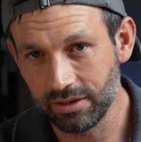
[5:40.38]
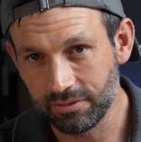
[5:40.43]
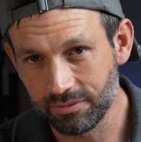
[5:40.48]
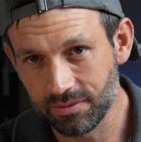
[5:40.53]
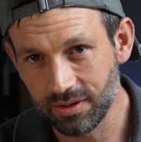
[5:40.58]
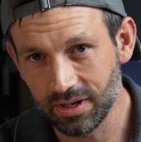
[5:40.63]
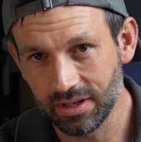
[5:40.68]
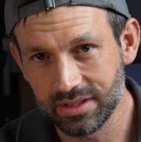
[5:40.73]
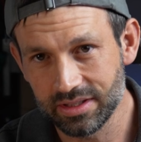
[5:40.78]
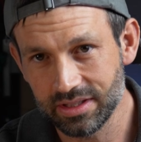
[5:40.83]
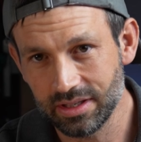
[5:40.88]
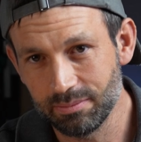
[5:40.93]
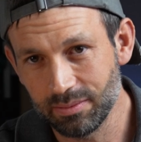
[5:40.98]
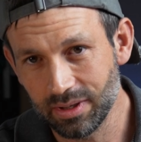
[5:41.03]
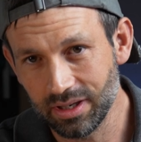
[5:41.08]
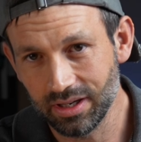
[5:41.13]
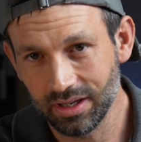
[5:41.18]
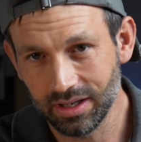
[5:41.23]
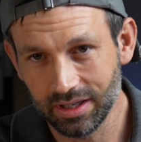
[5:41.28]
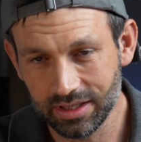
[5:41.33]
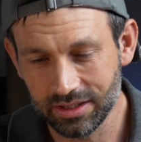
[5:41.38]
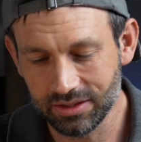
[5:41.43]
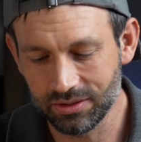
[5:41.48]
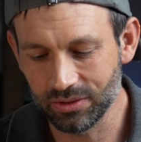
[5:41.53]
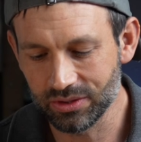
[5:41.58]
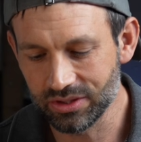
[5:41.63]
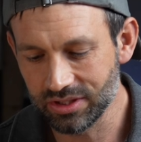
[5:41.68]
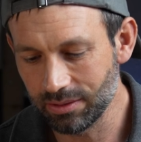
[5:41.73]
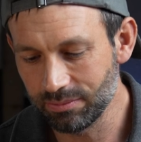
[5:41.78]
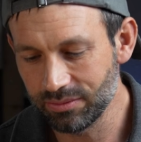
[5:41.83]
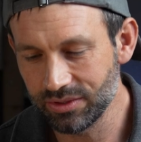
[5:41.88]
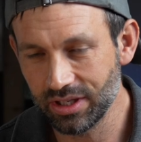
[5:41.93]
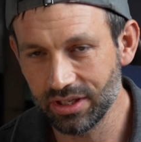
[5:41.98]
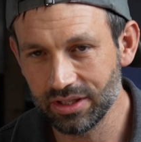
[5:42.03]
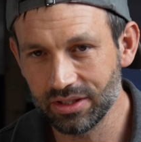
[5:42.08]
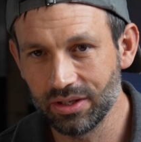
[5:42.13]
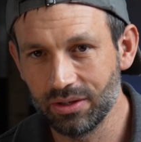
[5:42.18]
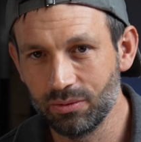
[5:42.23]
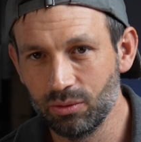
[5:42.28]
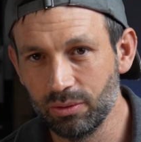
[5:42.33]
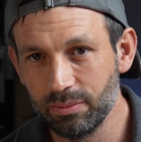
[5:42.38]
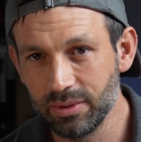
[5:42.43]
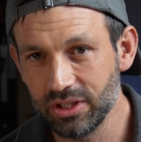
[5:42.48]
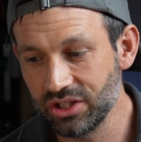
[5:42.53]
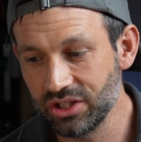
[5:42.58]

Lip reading: in front and behind your subject will be